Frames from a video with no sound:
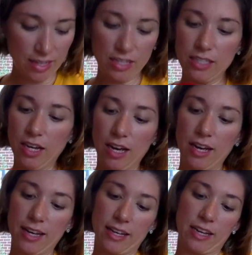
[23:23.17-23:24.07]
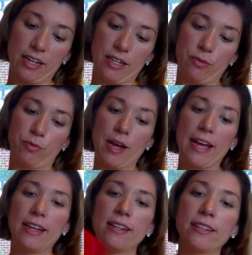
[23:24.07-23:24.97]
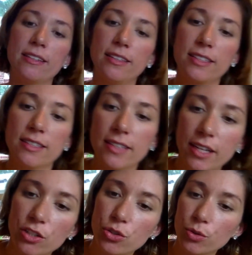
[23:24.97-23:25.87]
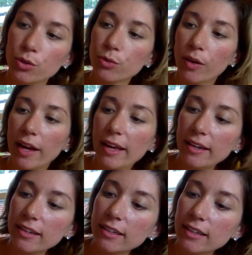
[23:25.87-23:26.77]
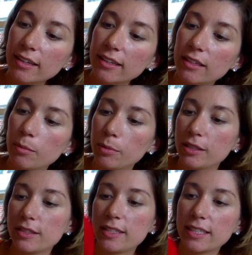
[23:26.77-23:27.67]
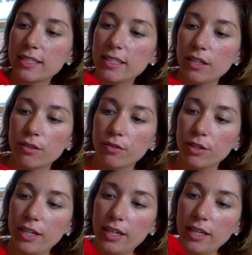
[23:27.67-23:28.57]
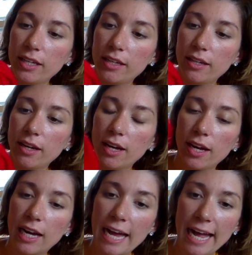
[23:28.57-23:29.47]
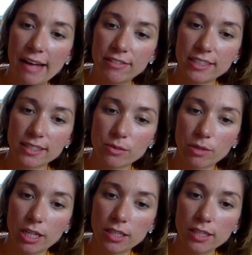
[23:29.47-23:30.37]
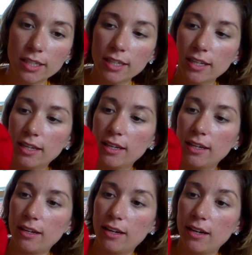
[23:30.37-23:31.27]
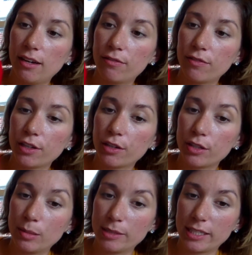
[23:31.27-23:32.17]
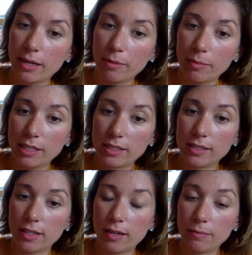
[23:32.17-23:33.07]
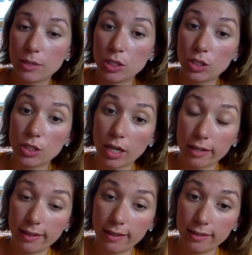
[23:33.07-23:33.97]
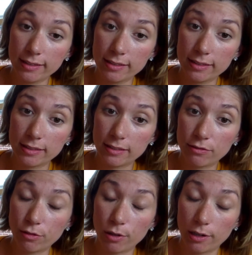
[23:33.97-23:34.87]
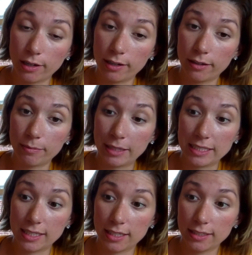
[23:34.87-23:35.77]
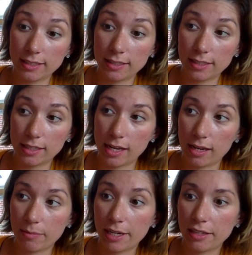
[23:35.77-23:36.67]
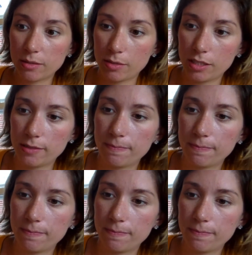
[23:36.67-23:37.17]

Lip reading: I got a red. This is like a true red, number 63. I have this as well. For Christmas time, I made some stockings for my son and my husband.